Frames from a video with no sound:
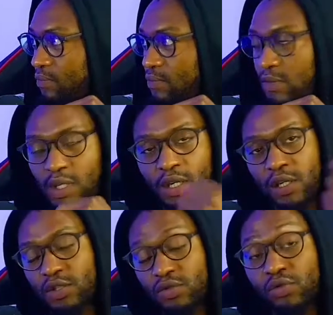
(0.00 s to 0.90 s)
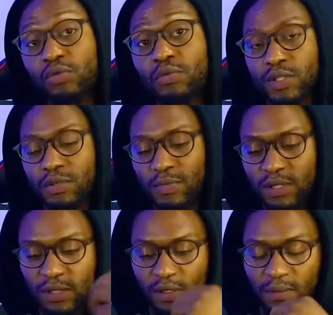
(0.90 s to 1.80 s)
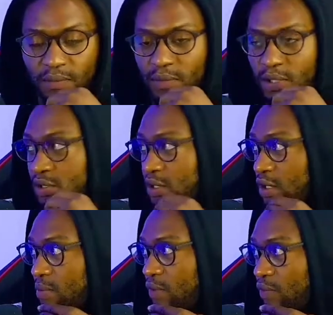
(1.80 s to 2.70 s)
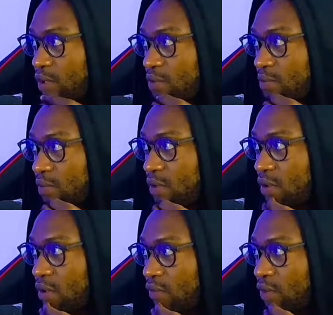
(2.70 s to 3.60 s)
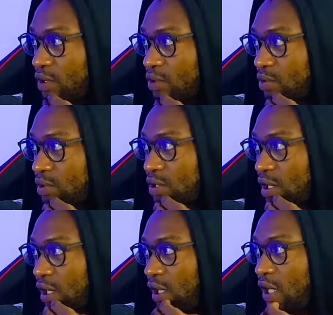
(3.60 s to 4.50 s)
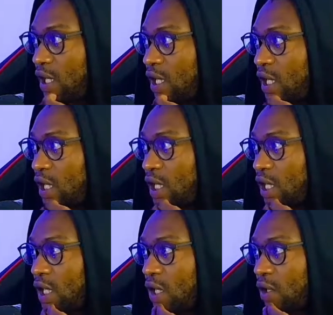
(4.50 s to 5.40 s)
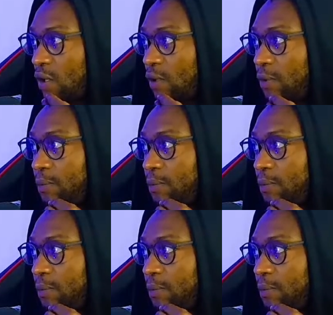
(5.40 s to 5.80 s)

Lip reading: his Zoom is messing up. He just sent me a voice note saying that